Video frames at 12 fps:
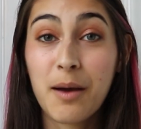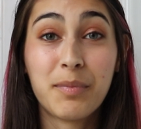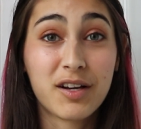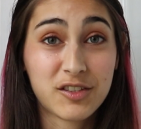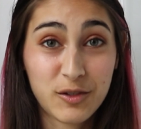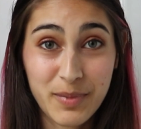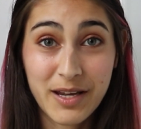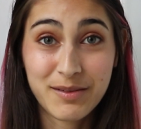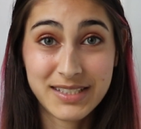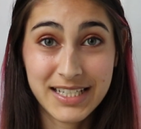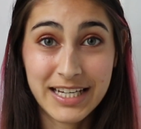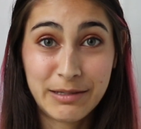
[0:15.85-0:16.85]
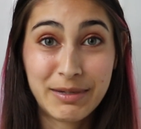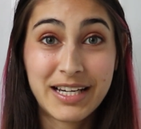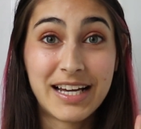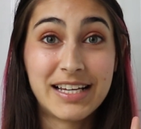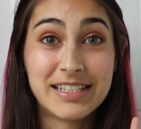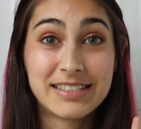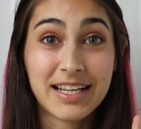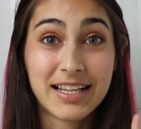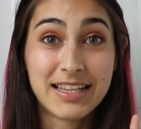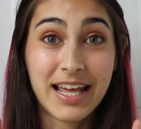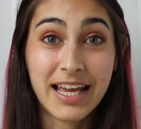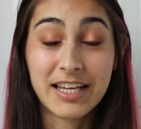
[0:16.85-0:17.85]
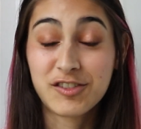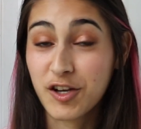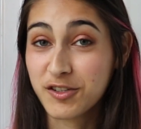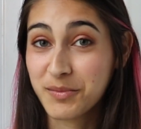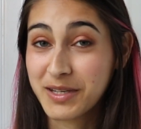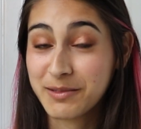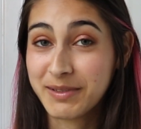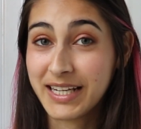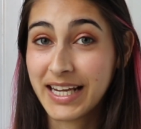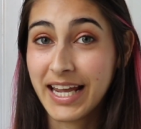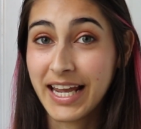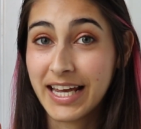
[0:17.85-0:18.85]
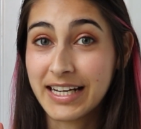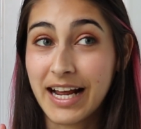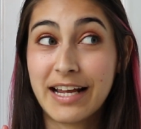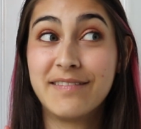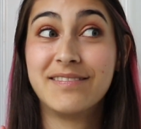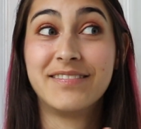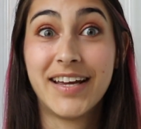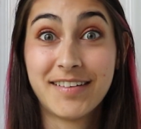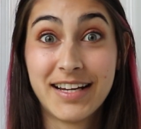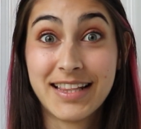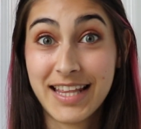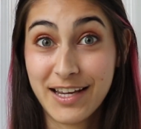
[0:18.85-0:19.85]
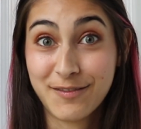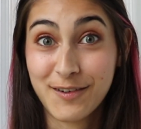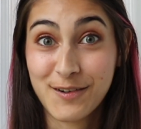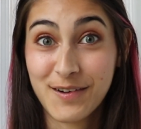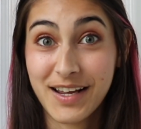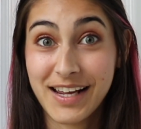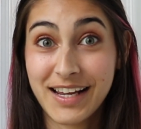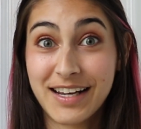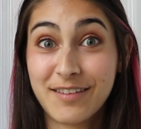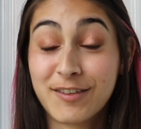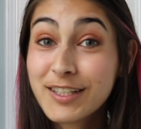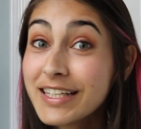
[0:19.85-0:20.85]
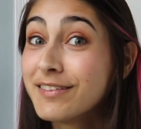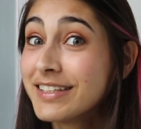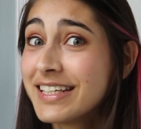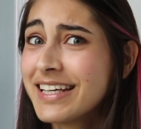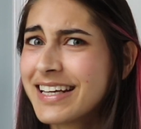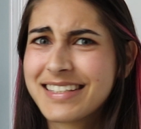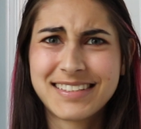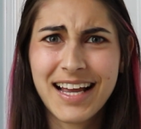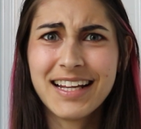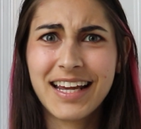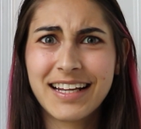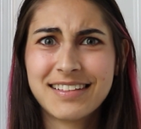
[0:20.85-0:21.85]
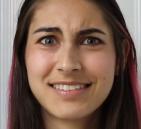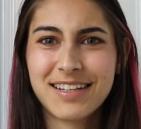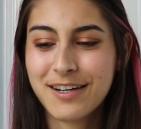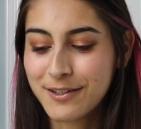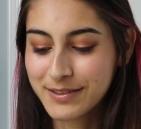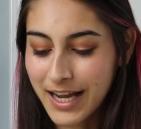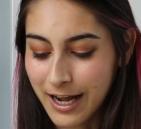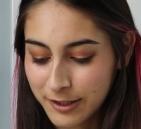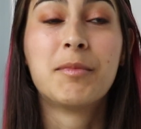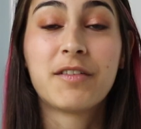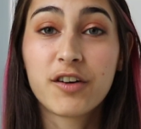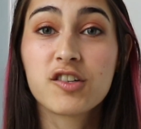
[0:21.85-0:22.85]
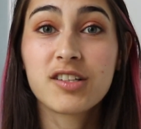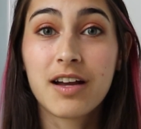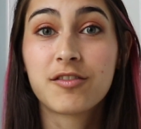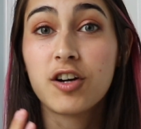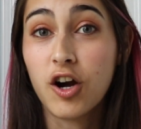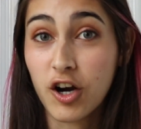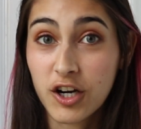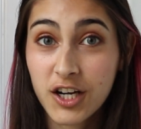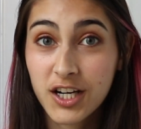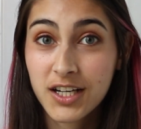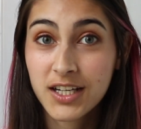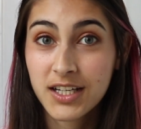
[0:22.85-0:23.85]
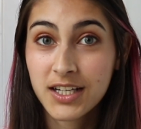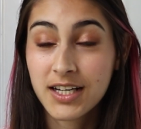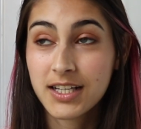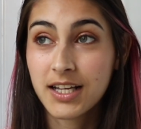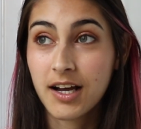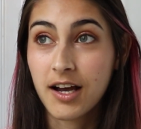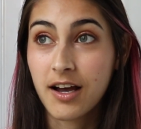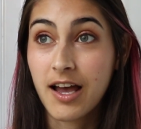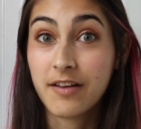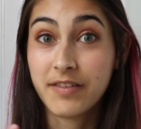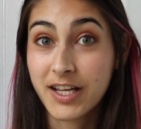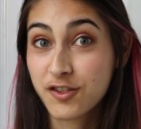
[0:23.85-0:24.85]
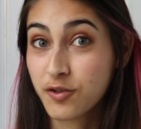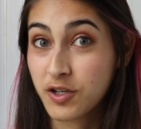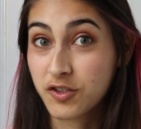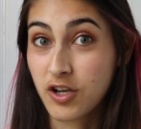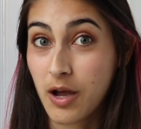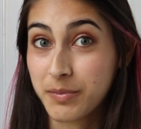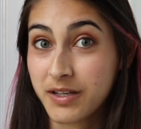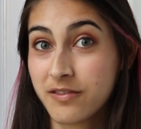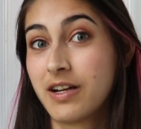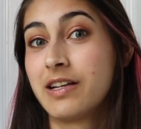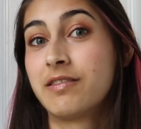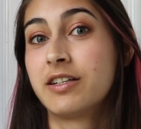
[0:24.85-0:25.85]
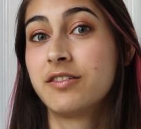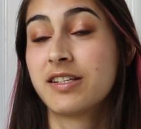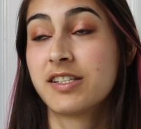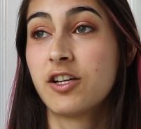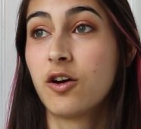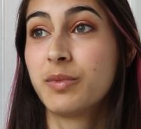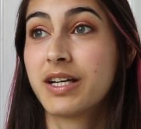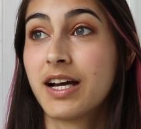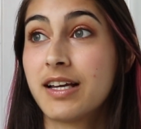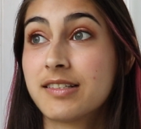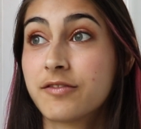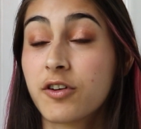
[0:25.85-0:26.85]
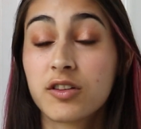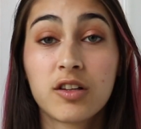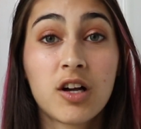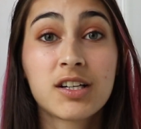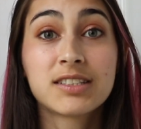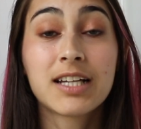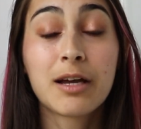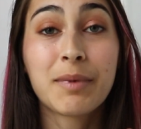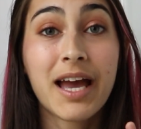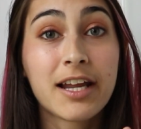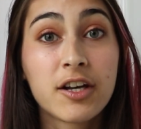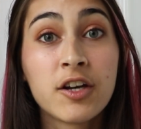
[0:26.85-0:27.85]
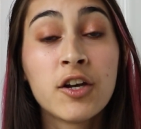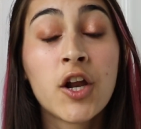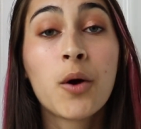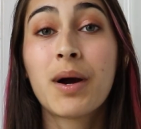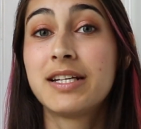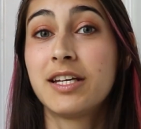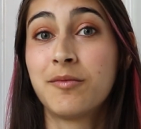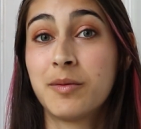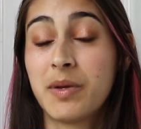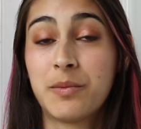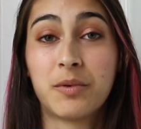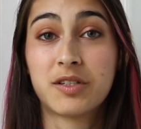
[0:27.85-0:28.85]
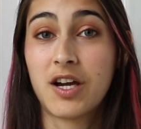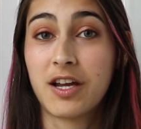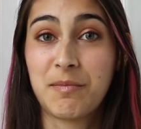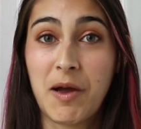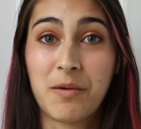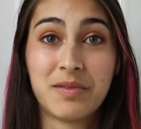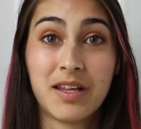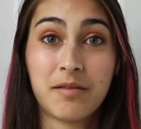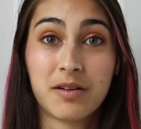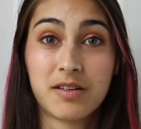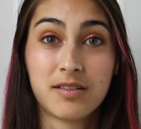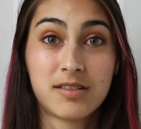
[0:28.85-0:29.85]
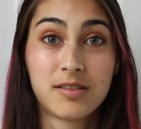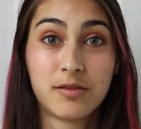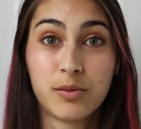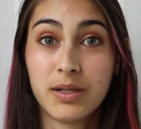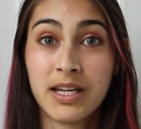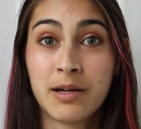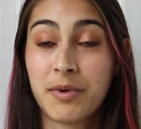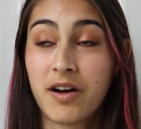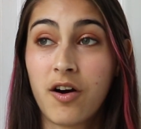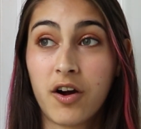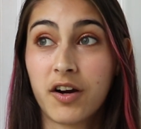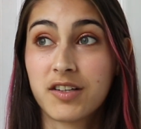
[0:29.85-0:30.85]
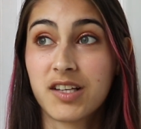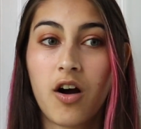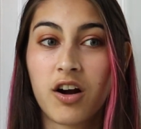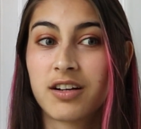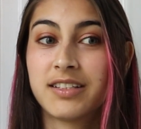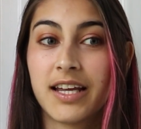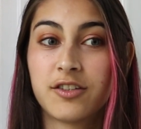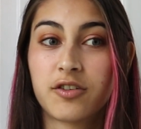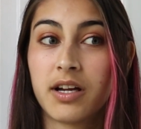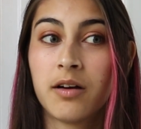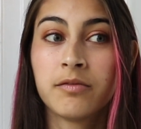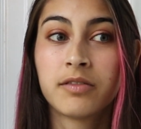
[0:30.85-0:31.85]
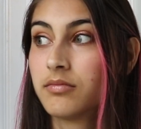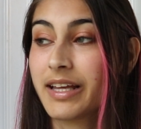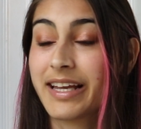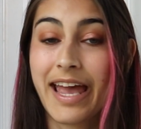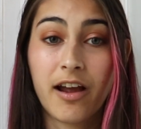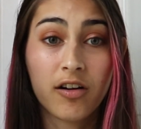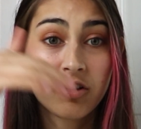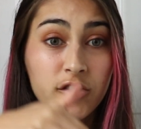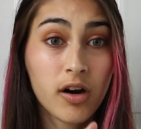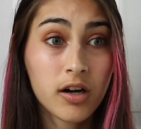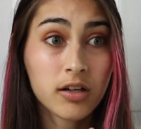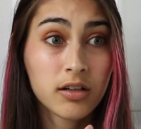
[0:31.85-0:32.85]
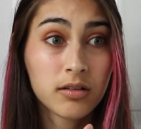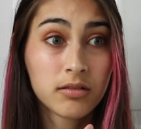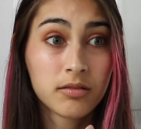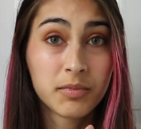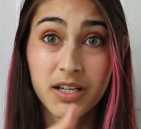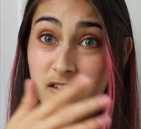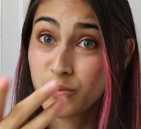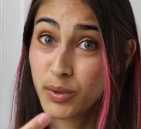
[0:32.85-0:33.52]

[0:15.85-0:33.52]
but also to PenguinTeen, because they saw something in me and I am very thankful and really excited. So yeah, my first ever ARC advanced reader's copy, for anyone who doesn't know, because for the longest time I had no idea what people were talking about when they were tweeting about ARCs. Arc de Triomphe, like character arc? Because of